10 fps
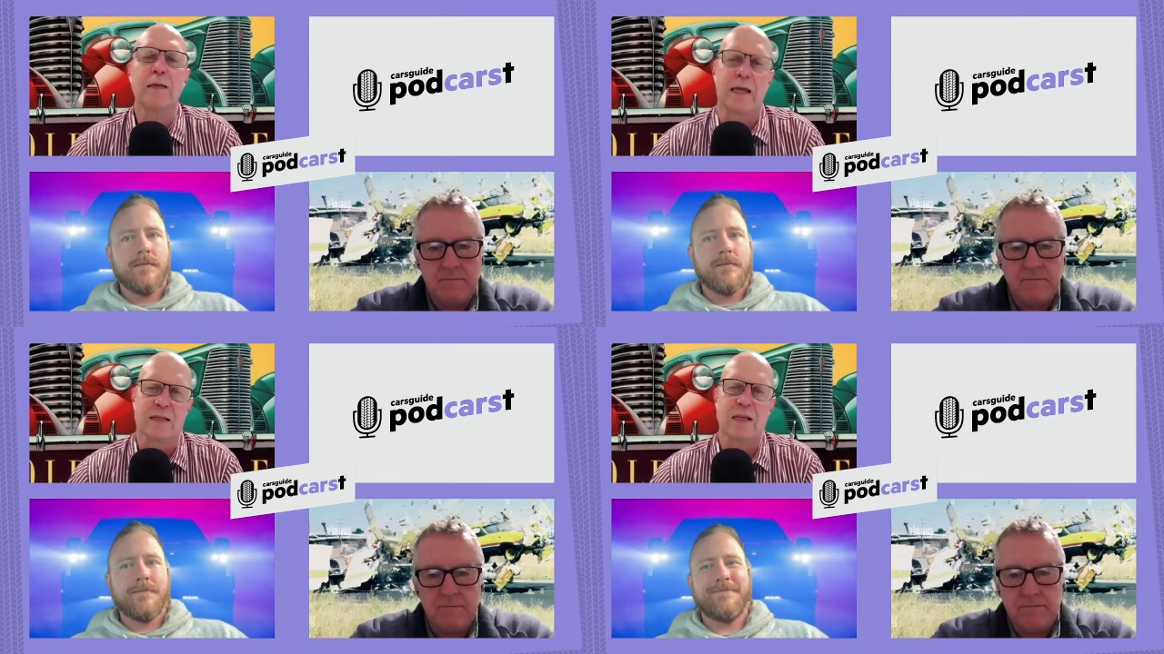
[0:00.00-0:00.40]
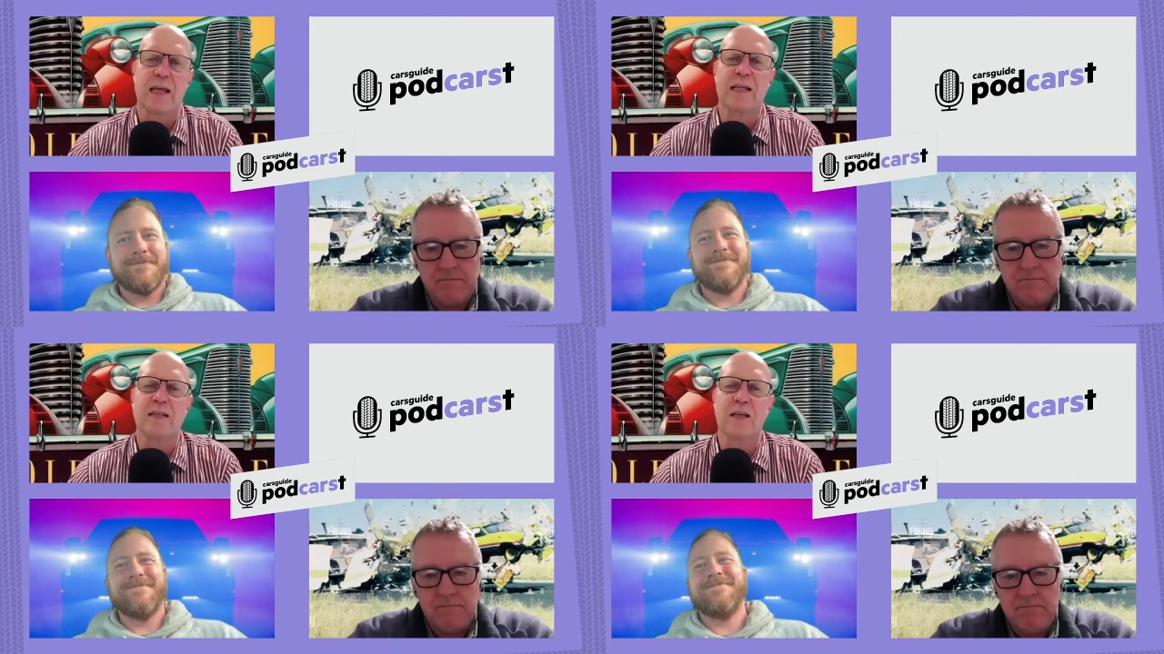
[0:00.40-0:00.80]
Speaker 1: yes,
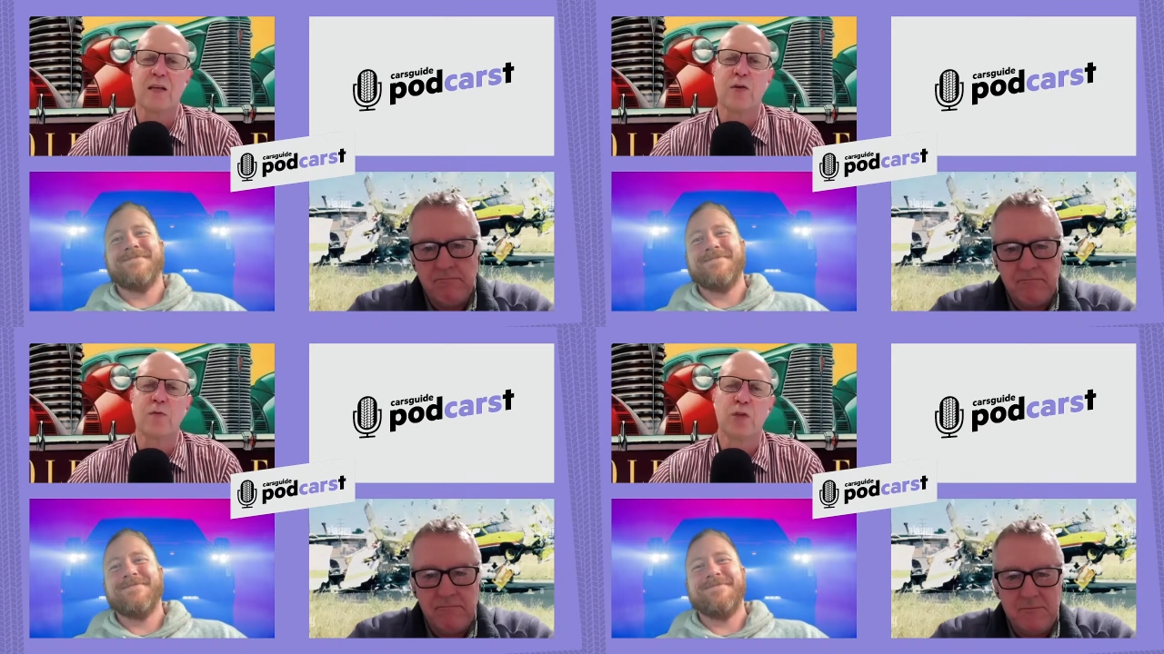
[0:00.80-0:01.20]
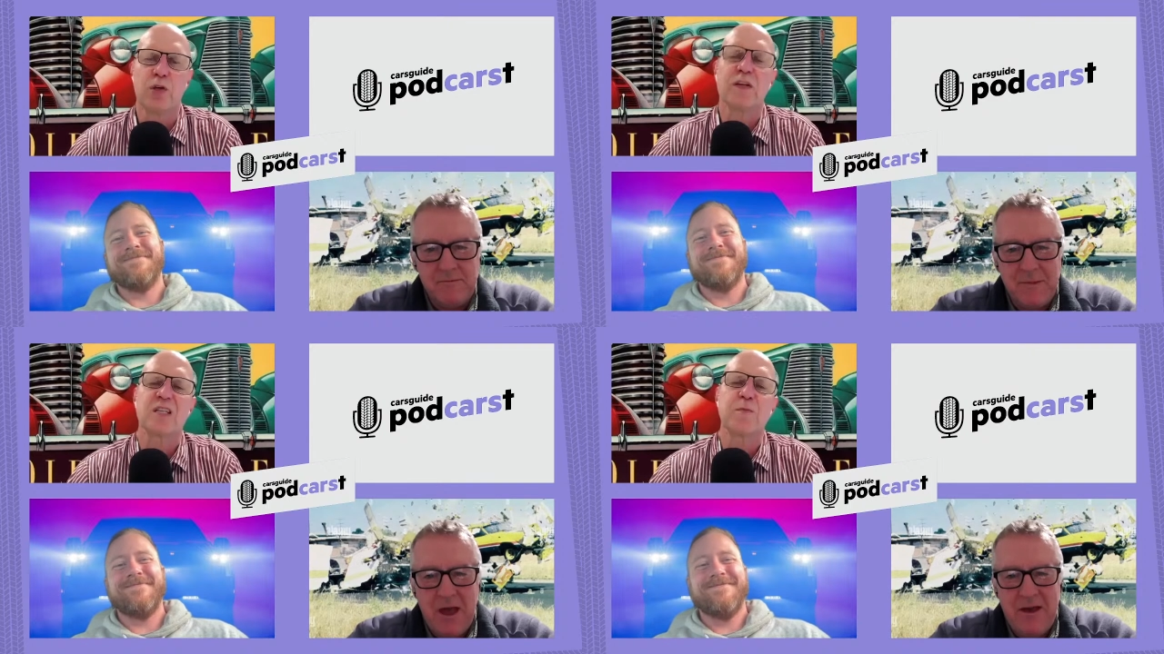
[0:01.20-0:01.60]
it, it,
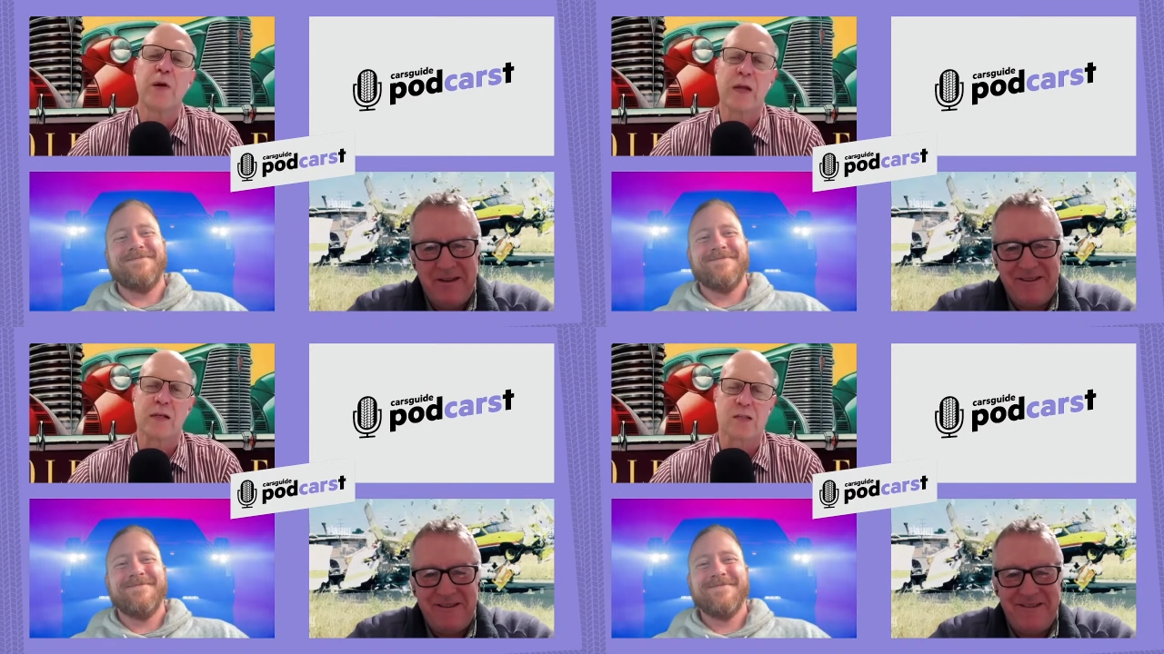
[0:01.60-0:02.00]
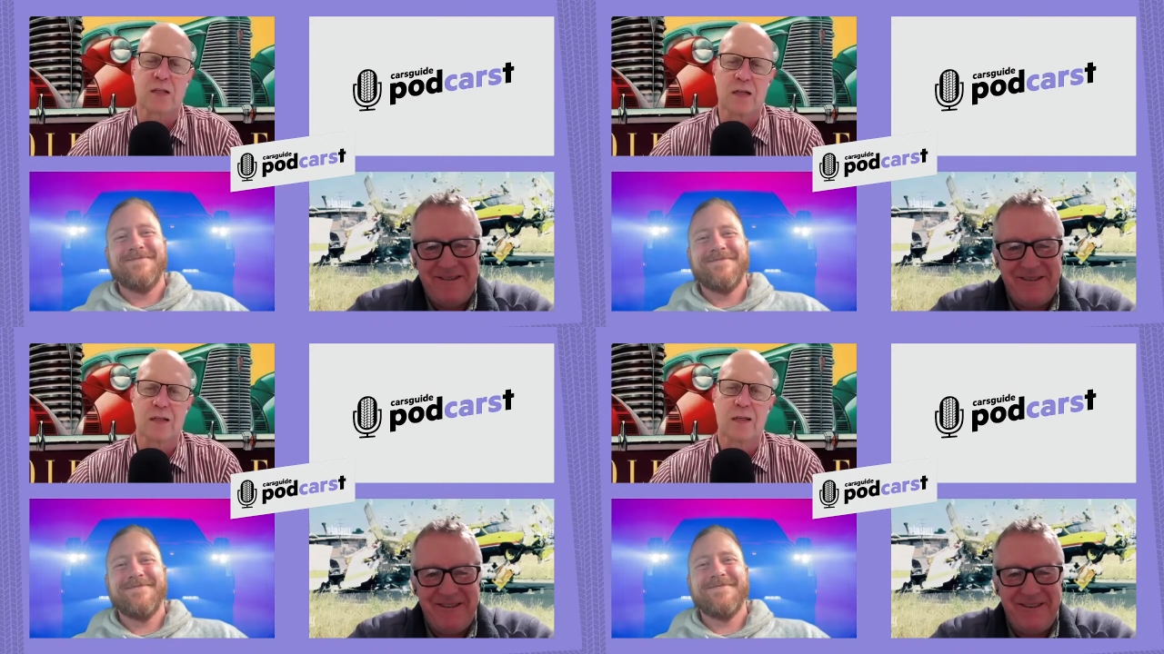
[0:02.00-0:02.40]
you've experienced it.